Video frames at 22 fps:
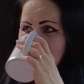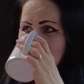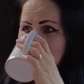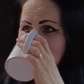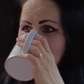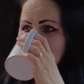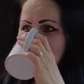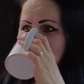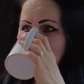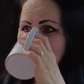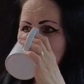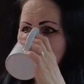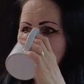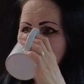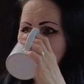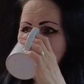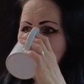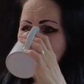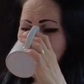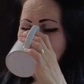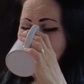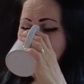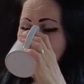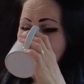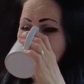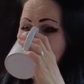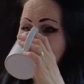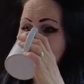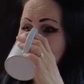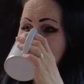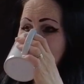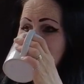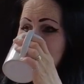
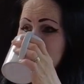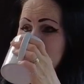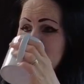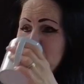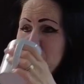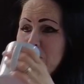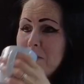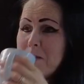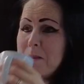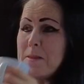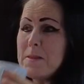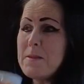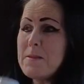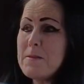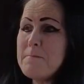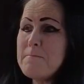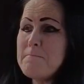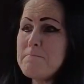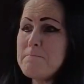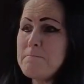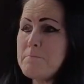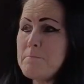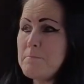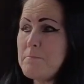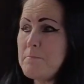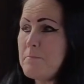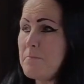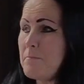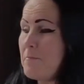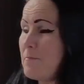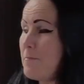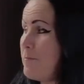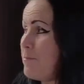
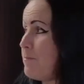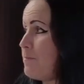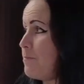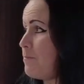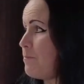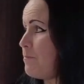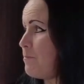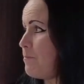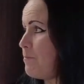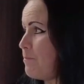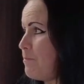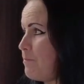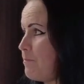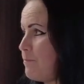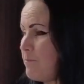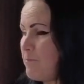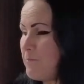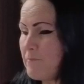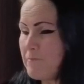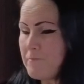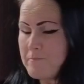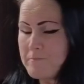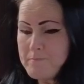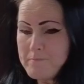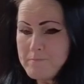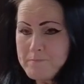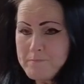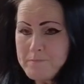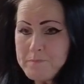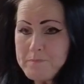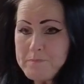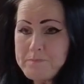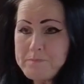
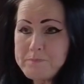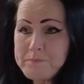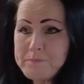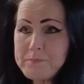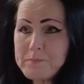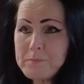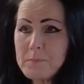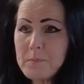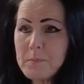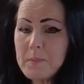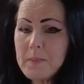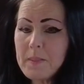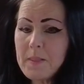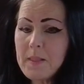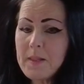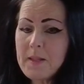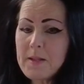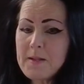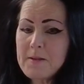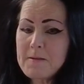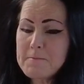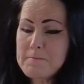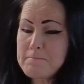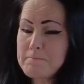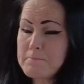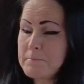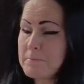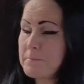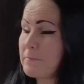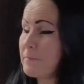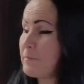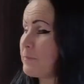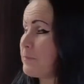
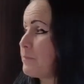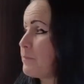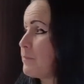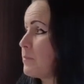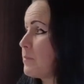The person shown says nothing.